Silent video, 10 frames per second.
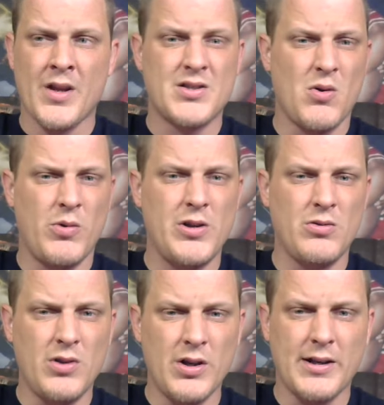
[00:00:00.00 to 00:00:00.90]
So when
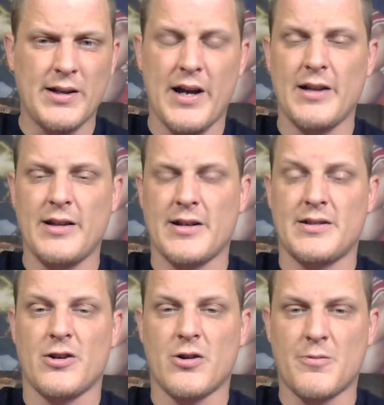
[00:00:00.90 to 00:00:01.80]
you look at a guy like a
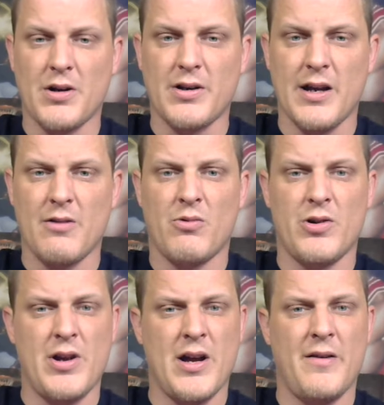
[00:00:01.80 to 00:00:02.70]
Derek Barnett,
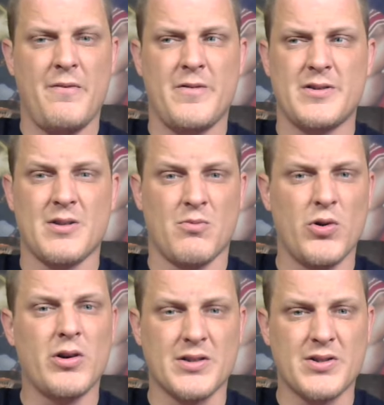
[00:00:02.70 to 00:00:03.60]
where you have some
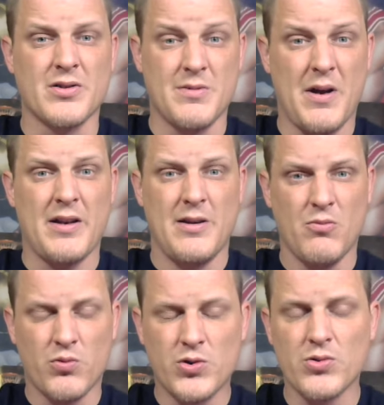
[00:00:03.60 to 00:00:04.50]
real concerns about
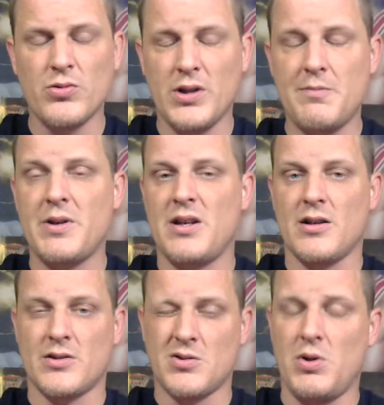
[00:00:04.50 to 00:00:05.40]
him truly
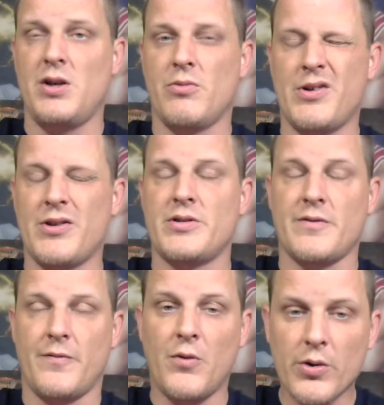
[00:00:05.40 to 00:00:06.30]
being a tweener, whether
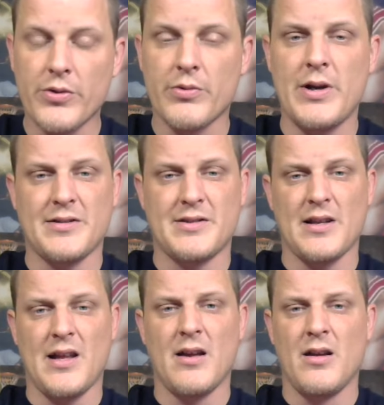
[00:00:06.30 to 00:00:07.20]
he's a 4-3
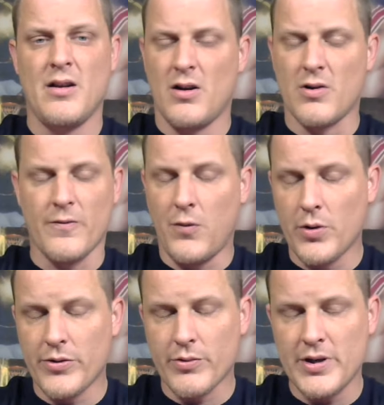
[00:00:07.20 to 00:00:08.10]
outside line or a
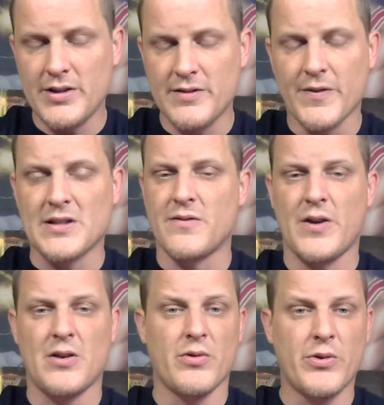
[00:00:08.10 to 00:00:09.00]
4-3 defensive
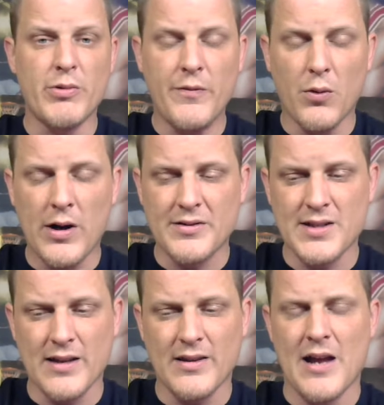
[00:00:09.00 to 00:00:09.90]
end or a 3-4
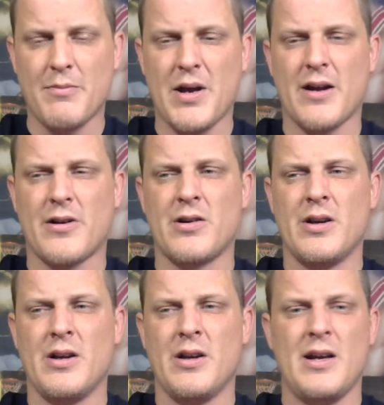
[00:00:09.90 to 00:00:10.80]
outside linebacker,
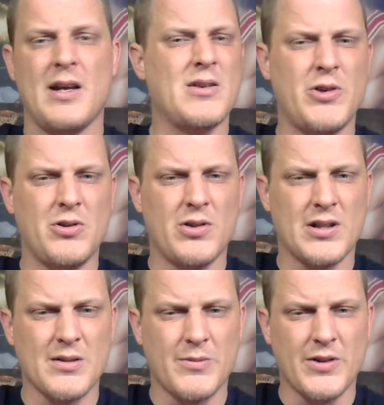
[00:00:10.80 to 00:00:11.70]
and then when you look
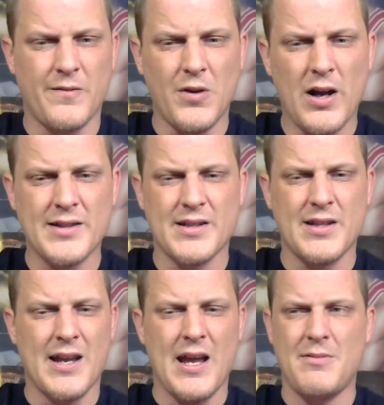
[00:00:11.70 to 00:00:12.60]
at some of the flaws in
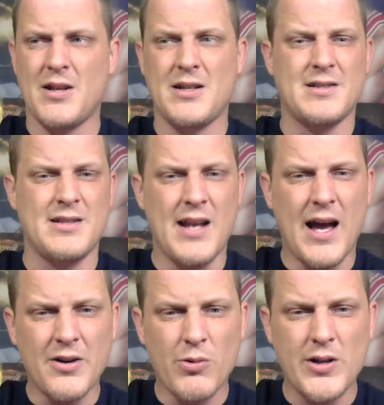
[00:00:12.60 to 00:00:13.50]
the game, that he's
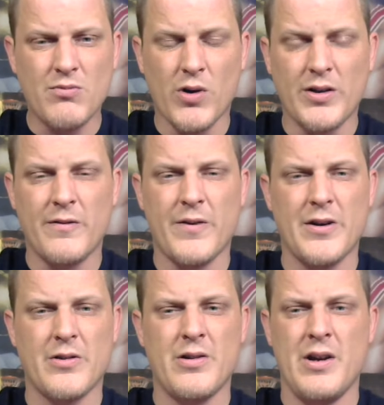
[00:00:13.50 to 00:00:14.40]
not a great run
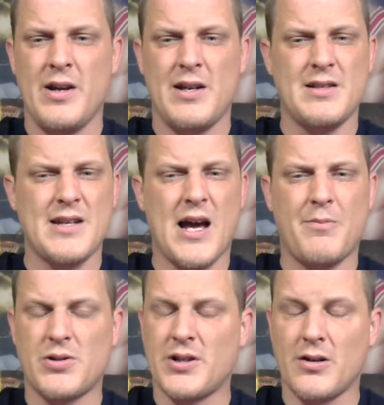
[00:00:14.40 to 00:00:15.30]
defender, he's
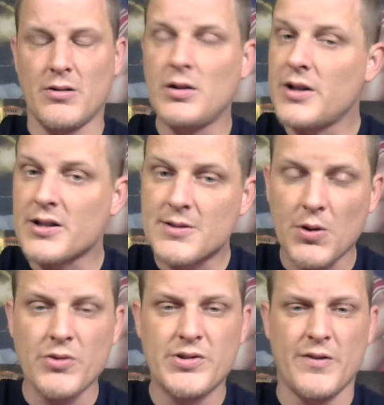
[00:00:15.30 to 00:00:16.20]
not particularly
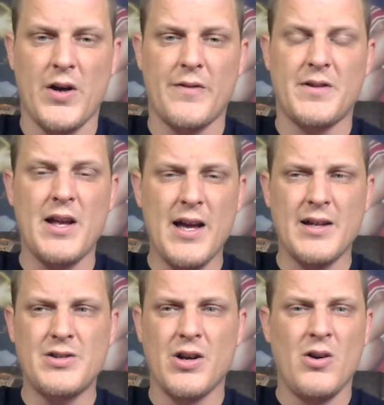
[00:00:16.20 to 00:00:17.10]
explosive off the
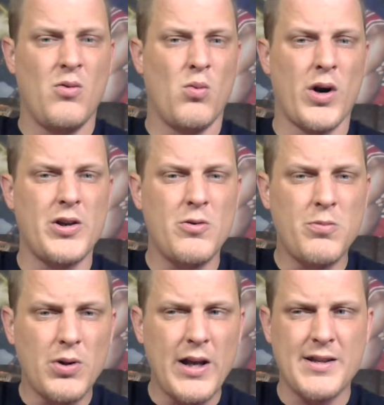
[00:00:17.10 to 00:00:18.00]
edge, where do you
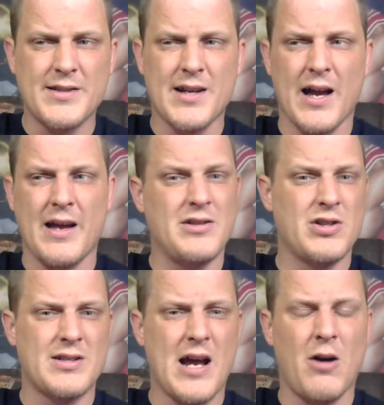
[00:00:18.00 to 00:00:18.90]
play this guy? And
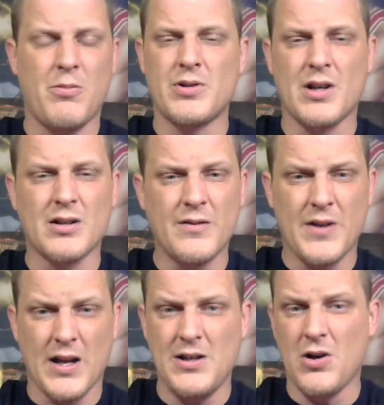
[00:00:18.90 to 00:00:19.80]
just how productive
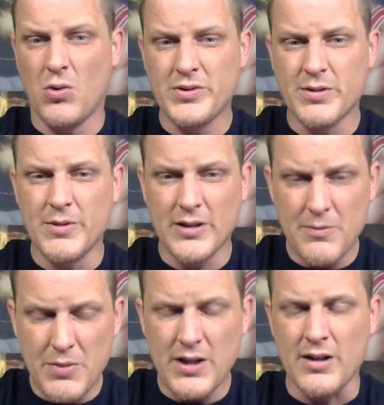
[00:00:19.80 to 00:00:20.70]
can he
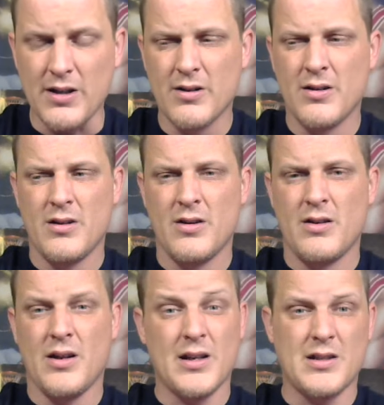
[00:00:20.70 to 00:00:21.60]
ultimately be?
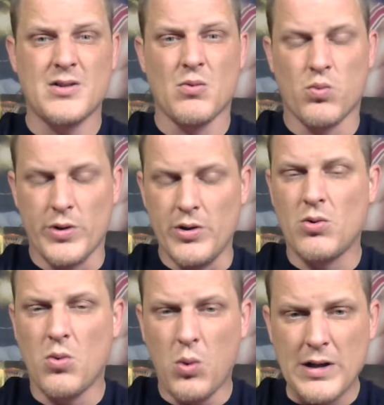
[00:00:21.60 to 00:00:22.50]
I think it's a real
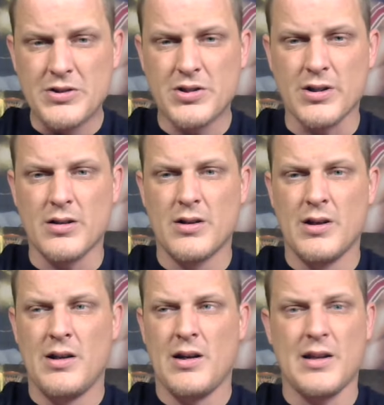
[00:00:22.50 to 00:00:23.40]
question.
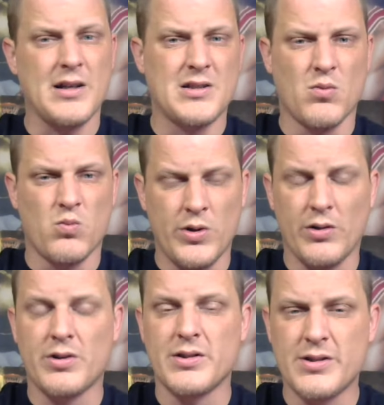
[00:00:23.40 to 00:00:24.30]
I think it's a
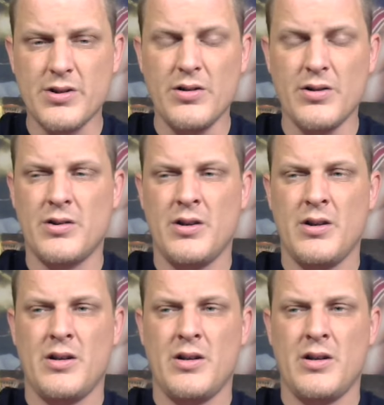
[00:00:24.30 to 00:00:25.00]
real concern.